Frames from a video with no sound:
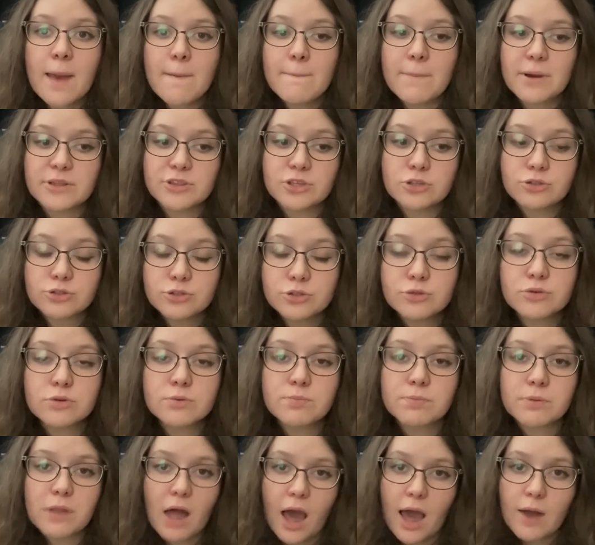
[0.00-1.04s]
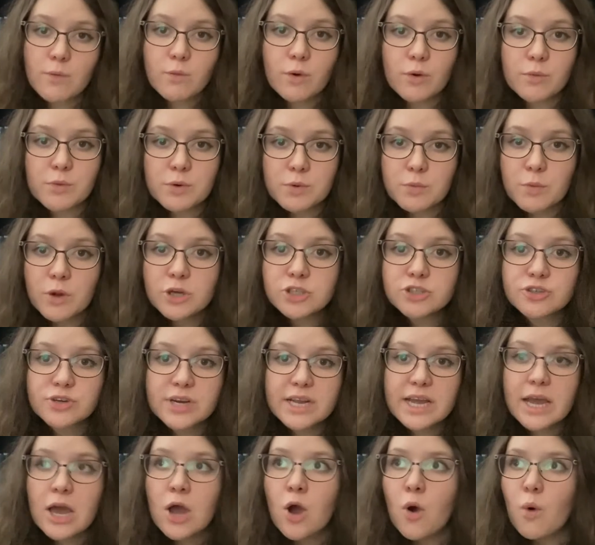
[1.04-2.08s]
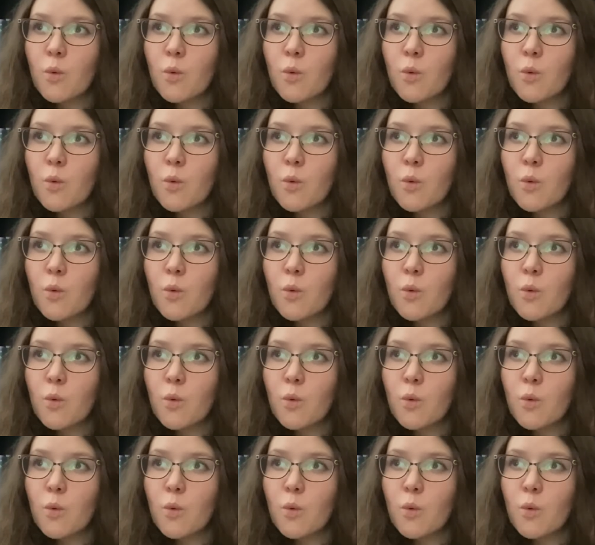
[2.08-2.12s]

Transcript: But the Luke plot, where we're wondering,